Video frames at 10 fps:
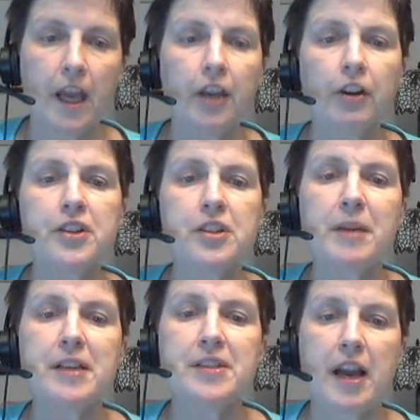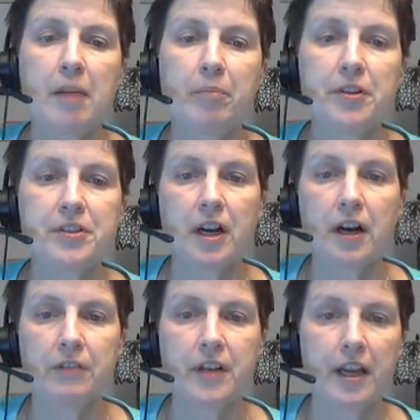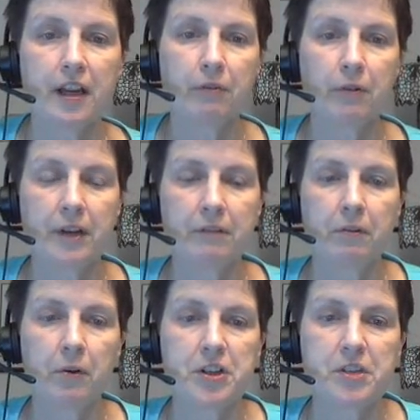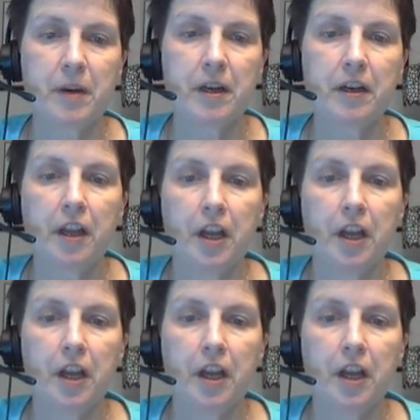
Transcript: Here are some examples of negative reinforcement.